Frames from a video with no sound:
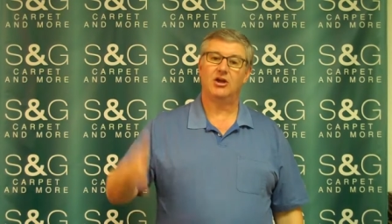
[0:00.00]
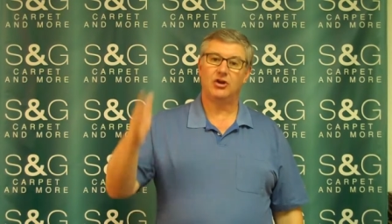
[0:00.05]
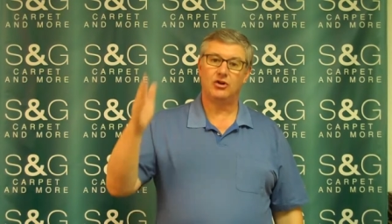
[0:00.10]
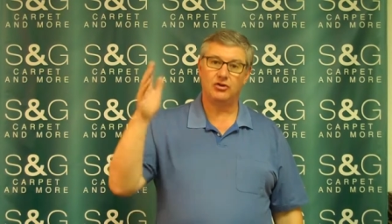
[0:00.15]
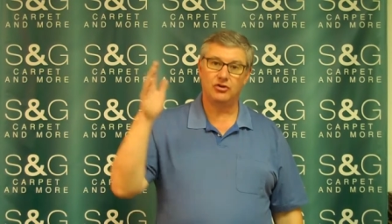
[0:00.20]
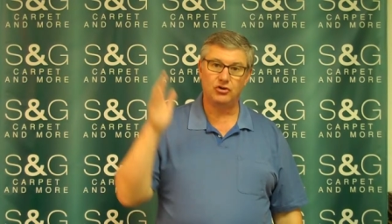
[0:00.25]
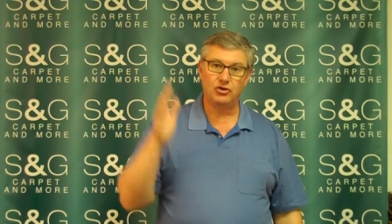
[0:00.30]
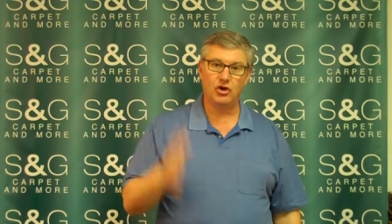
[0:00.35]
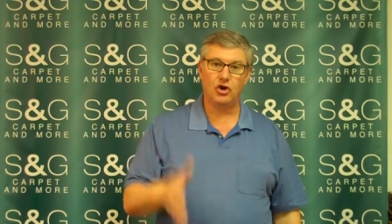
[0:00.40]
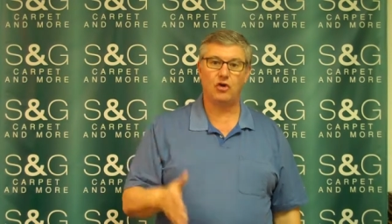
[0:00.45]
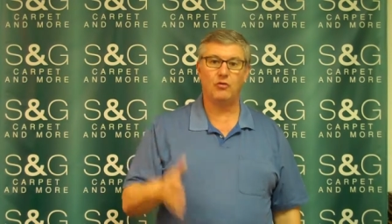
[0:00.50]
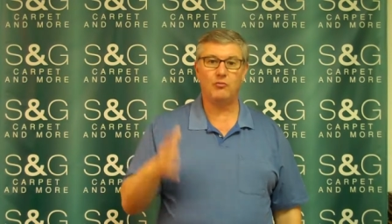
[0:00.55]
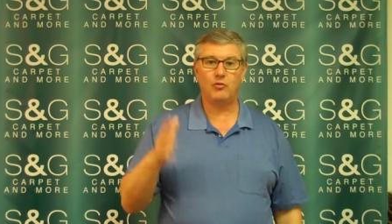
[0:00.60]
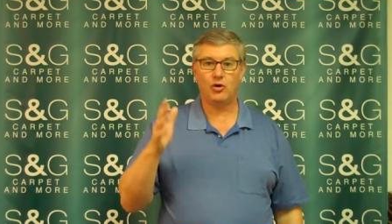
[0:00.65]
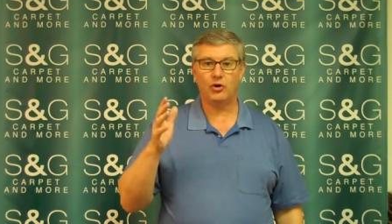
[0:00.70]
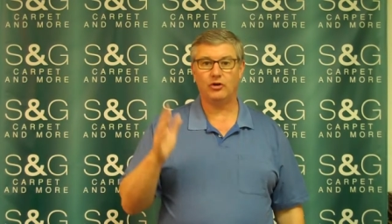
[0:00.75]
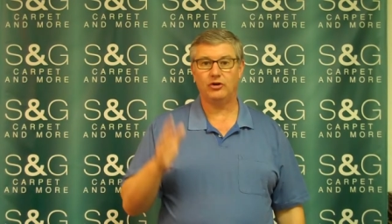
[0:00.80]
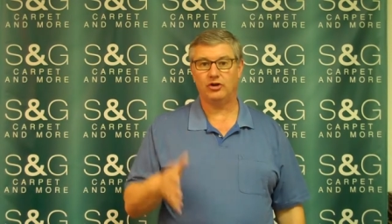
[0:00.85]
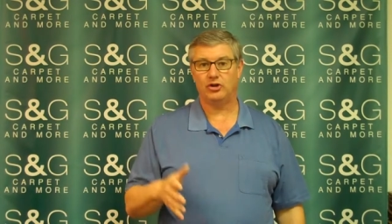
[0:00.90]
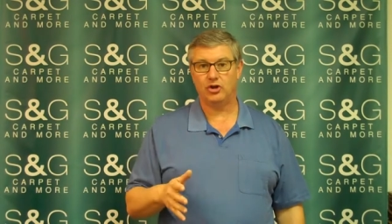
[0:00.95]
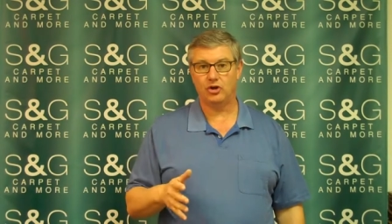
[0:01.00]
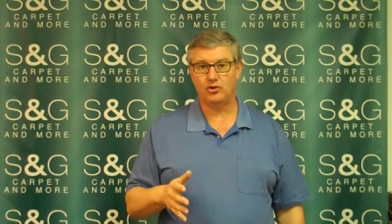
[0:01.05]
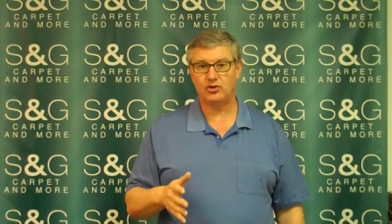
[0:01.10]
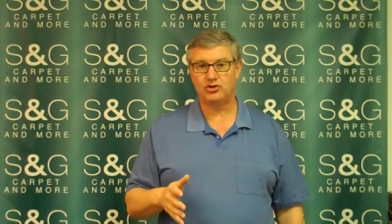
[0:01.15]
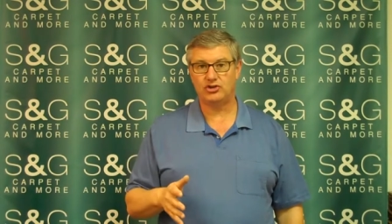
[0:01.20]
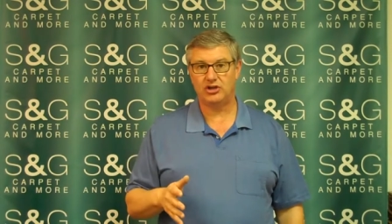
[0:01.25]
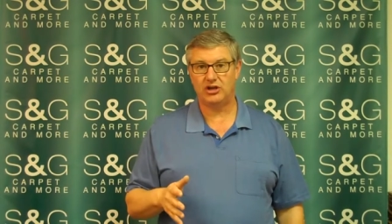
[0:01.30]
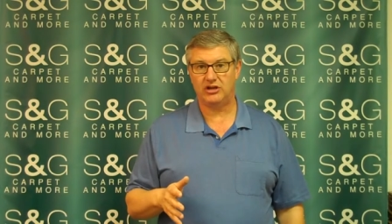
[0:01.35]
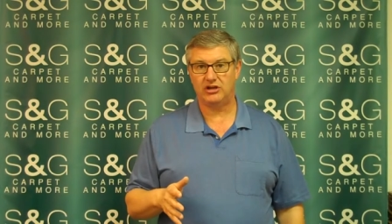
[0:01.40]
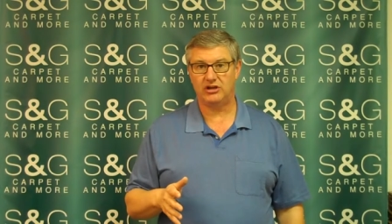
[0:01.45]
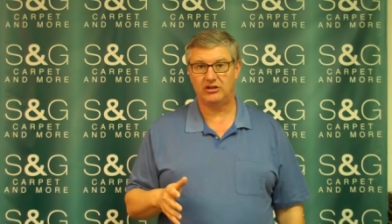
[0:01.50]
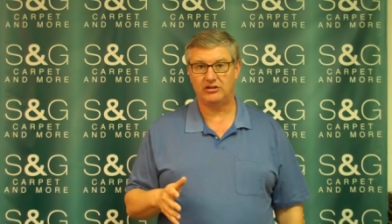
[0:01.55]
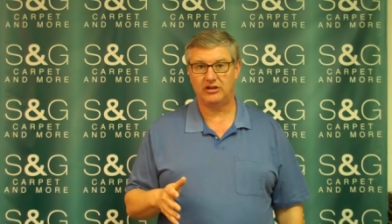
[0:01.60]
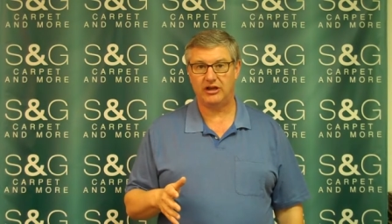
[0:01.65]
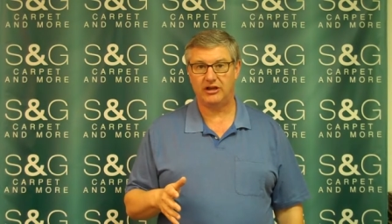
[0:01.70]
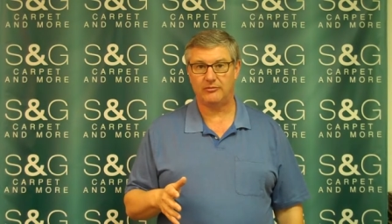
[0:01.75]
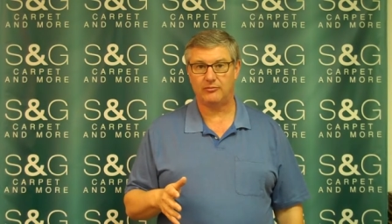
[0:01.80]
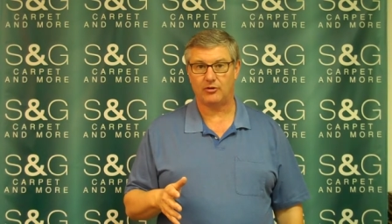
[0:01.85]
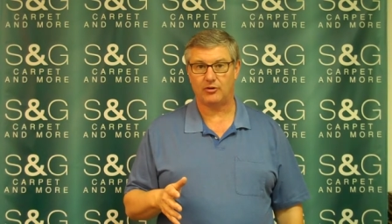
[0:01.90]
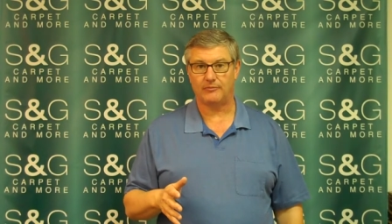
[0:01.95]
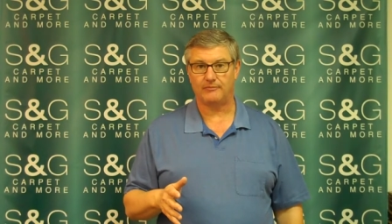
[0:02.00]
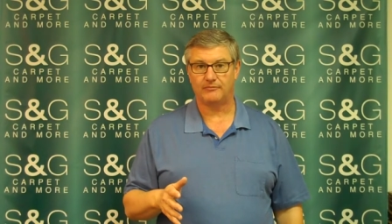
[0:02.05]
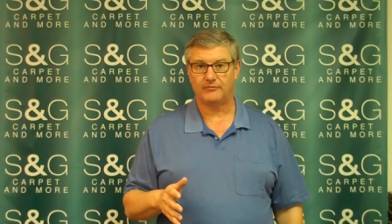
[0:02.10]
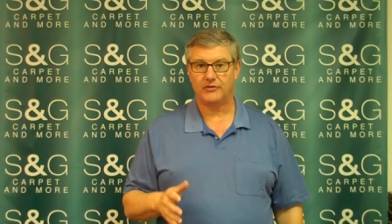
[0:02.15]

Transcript: no more negotiating labor.